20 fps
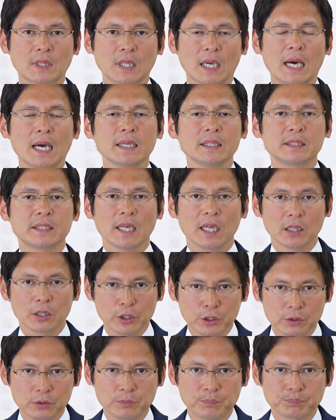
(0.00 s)
I tell
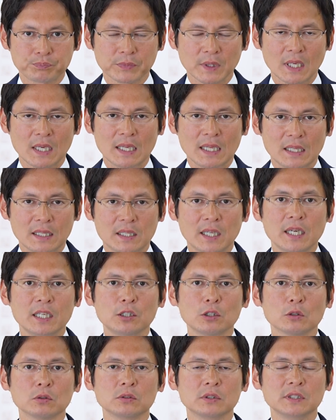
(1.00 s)
you, they
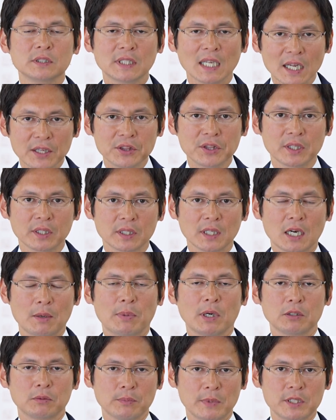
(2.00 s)
know nothing
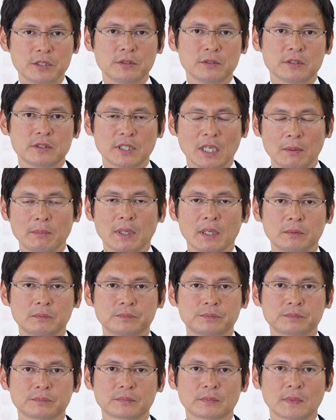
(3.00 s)
about Meishu-sama.
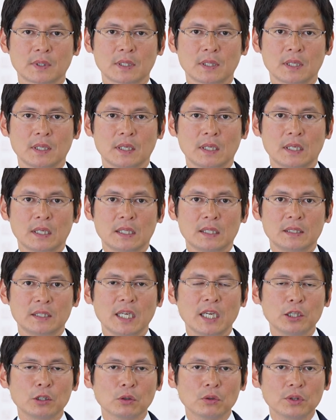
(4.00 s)

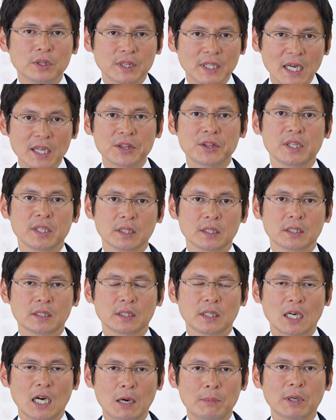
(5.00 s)
They know nothing
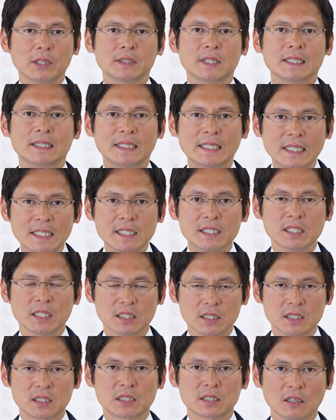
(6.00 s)
about the
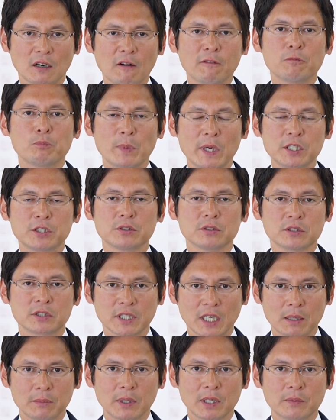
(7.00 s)
teachings of
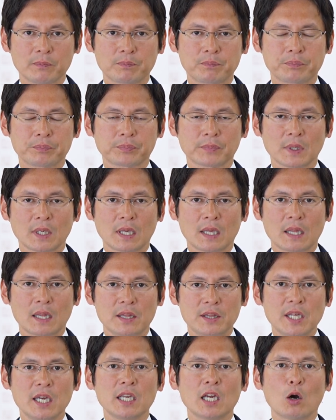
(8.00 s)
Meishu-sama.
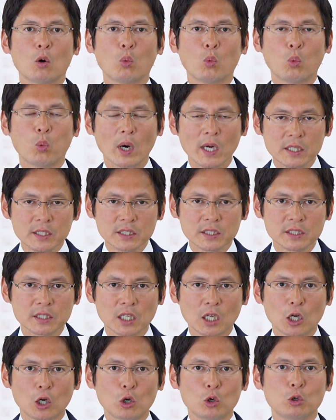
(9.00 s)
They are ones
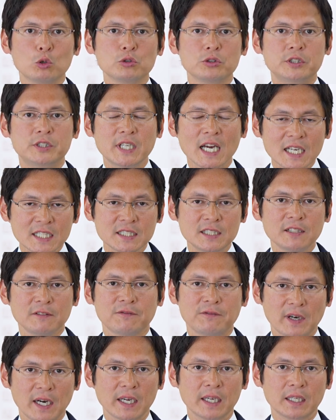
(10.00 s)
who
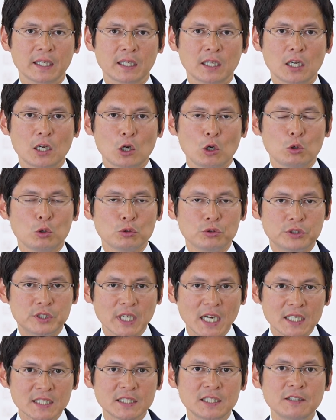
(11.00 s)
justify
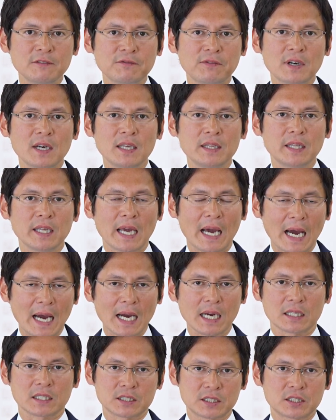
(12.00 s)
the
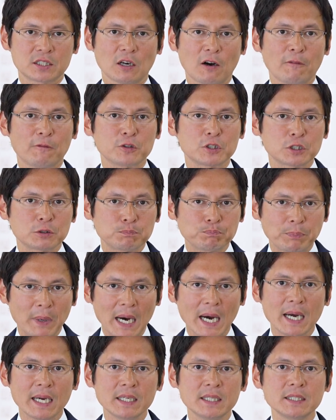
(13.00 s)
acts of
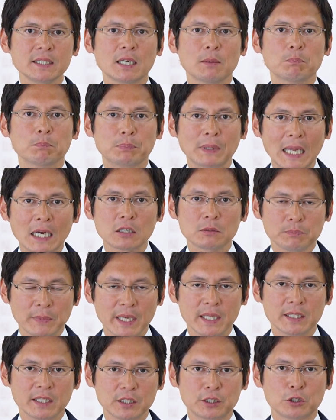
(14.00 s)
spying and
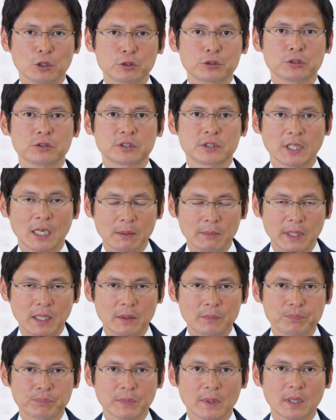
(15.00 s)
blackmailing
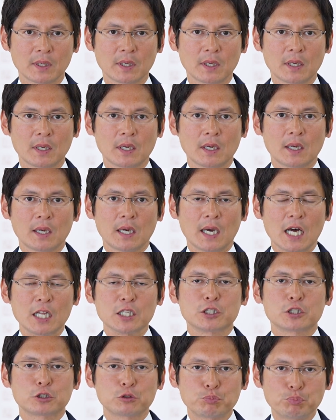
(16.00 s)
Kyoshu-sama
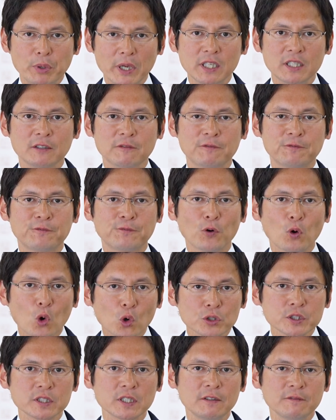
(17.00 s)
and spreading
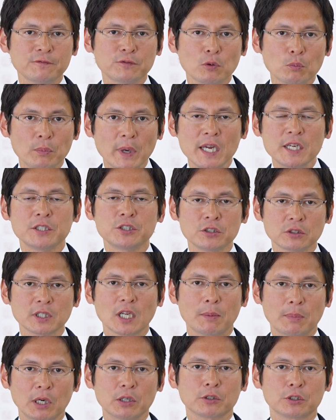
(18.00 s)
false information
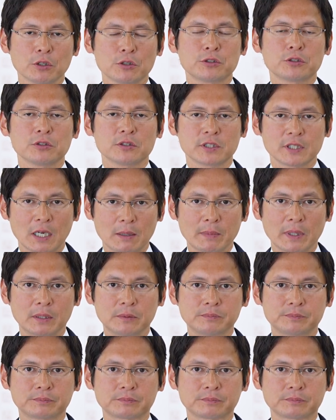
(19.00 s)
about Kyoshu-sama.